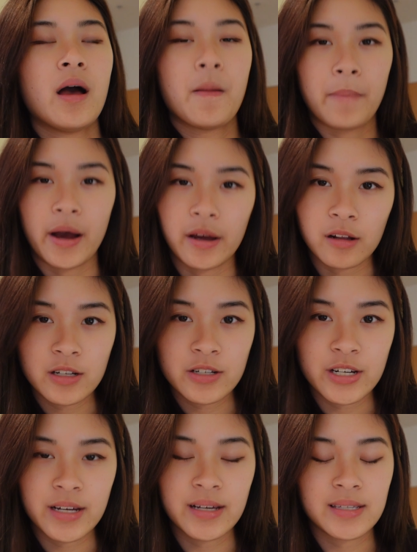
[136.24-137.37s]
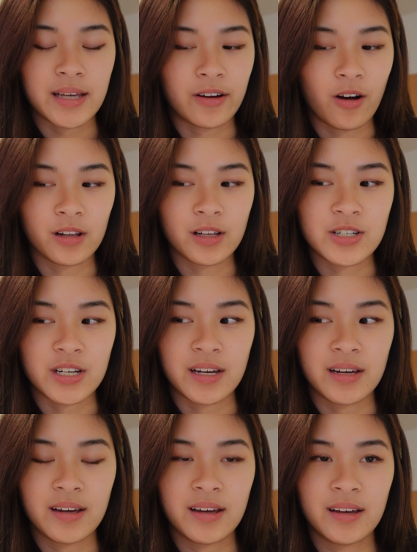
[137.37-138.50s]
biology,
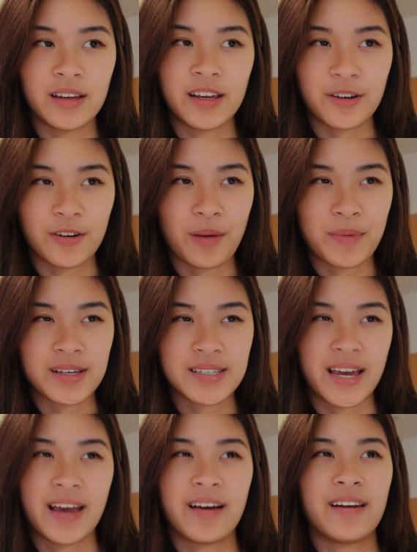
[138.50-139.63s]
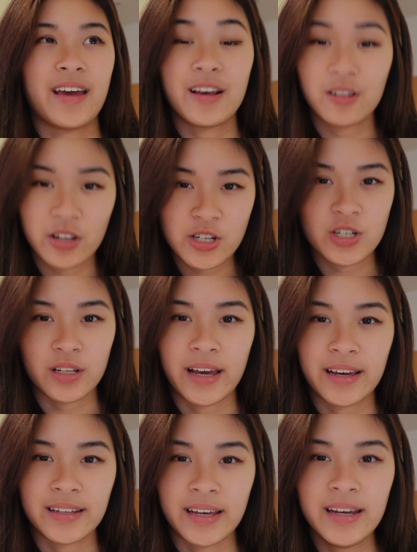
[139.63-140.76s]
psychology, economics, and English, Lang
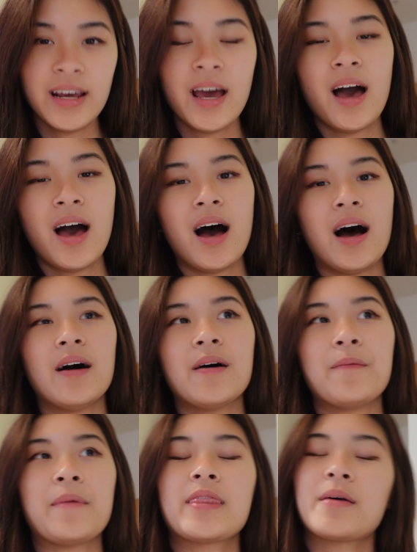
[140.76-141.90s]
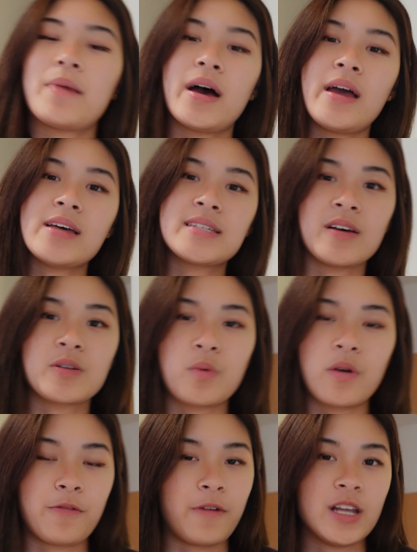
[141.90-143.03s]
and Lit. And then my SLs
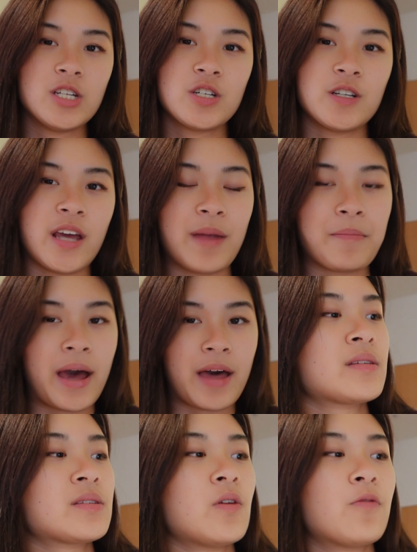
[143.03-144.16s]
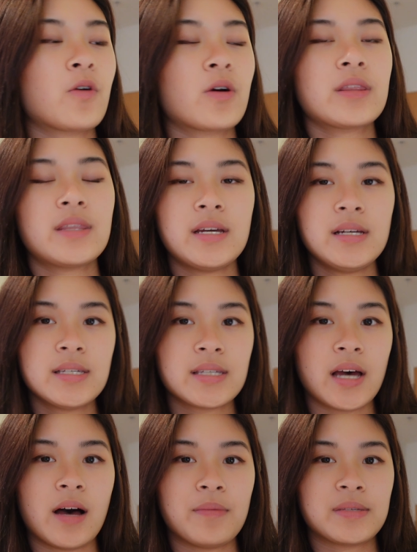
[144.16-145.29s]
were French and math. So for these
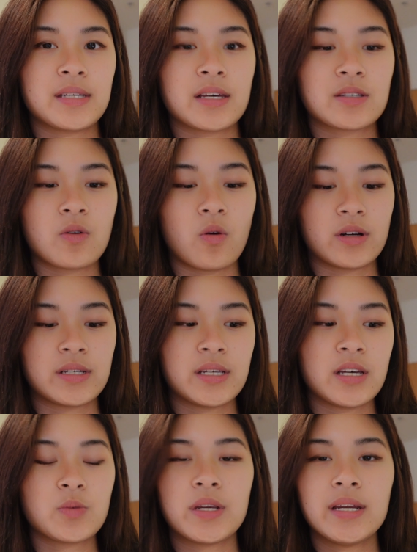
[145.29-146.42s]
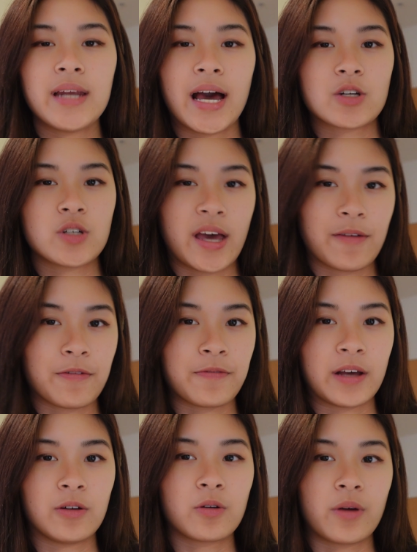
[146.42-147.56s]
6 courses, we didn't actually have a
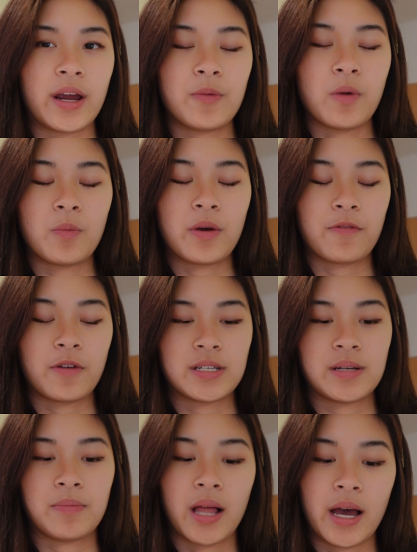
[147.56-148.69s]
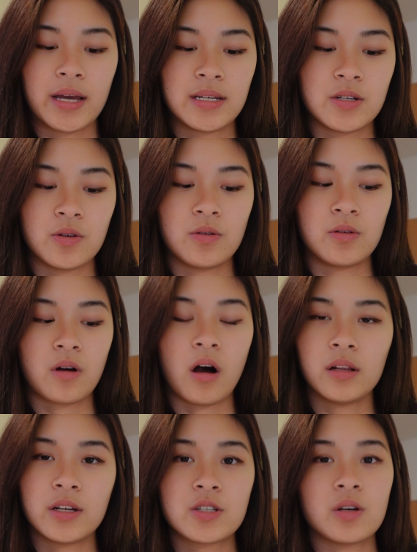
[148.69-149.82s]
final grade when we first applied to
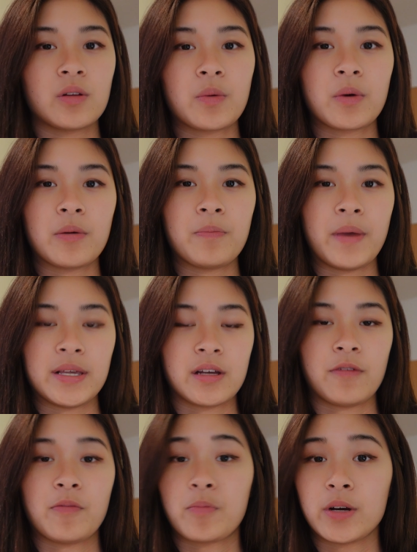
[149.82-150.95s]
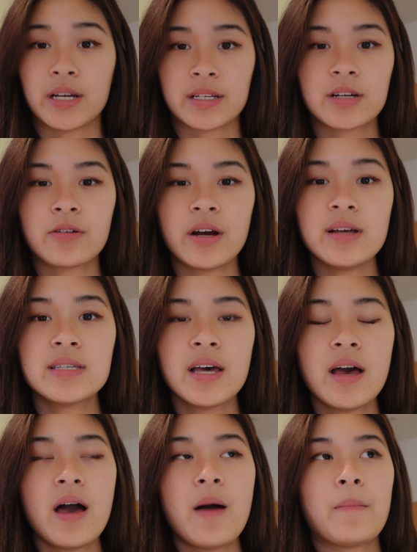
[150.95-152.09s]
college, so they were based off of predicted grades.
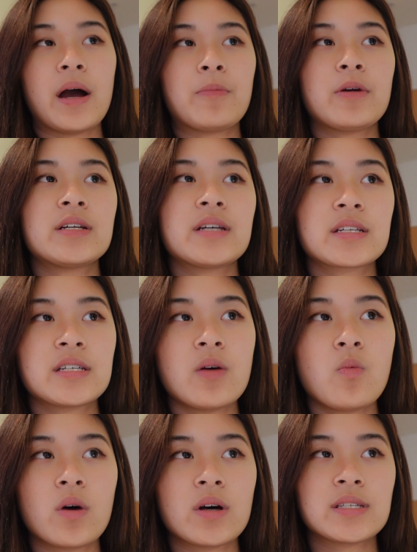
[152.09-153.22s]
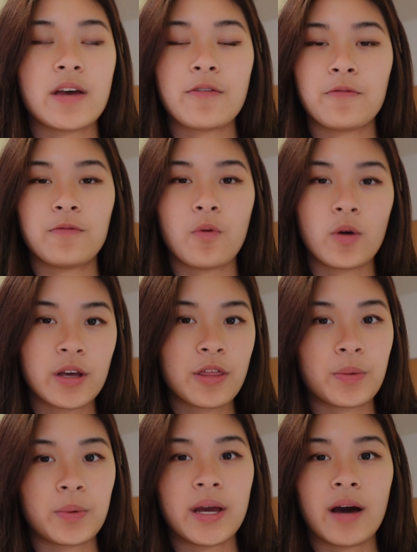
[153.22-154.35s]
My predicted was a
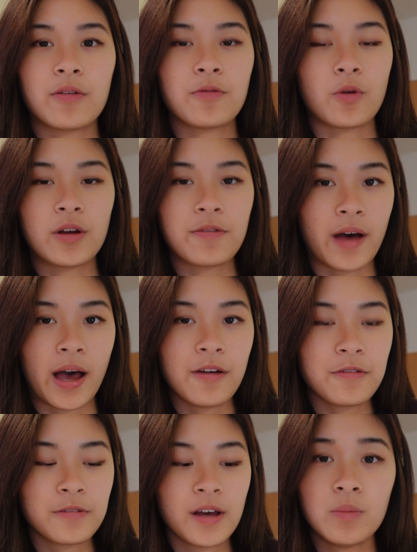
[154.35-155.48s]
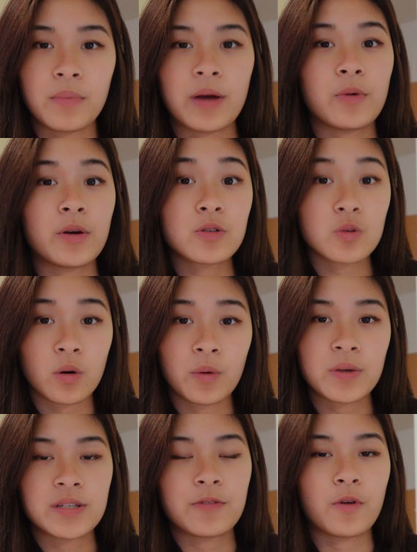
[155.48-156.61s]
43 out of 45. My real score
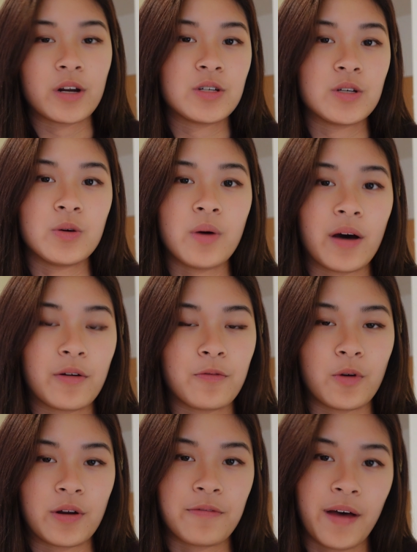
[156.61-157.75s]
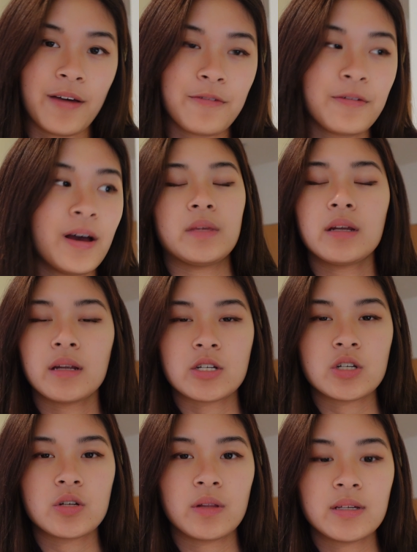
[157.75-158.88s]
was a 42 out of 45. In
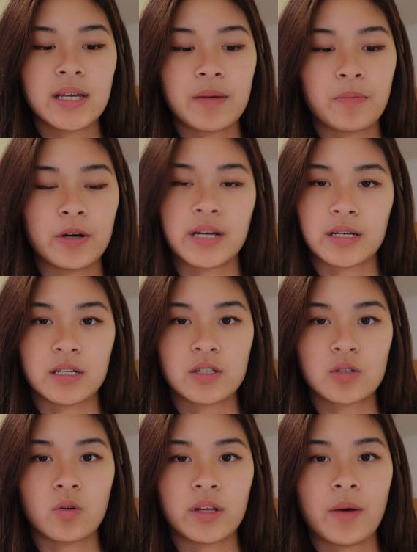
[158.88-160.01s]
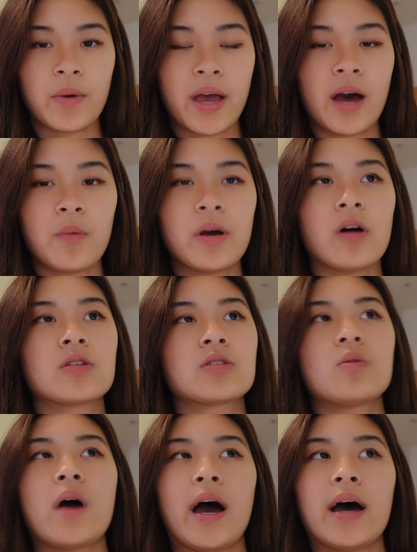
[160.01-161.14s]
addition to this predicted score that we had, we also
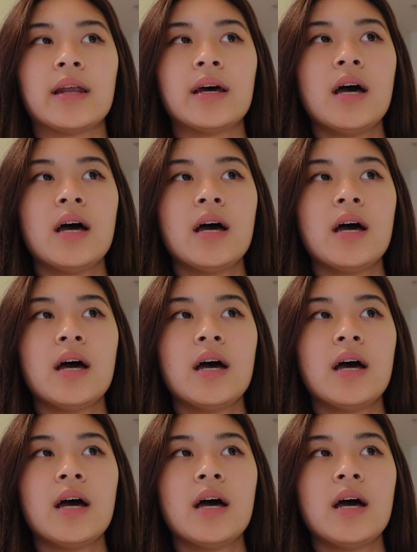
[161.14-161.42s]
had